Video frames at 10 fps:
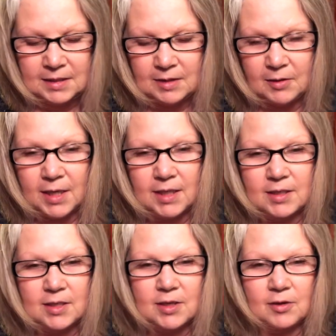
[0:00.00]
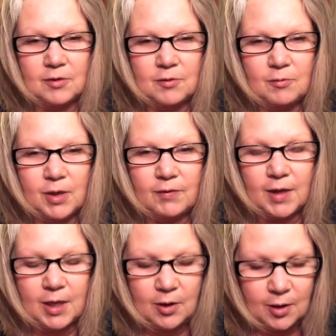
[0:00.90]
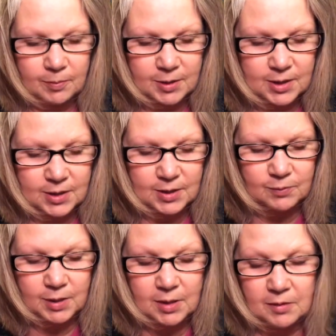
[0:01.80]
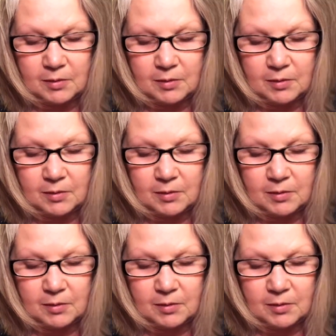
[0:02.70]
Okay, so what have I accomplished this week?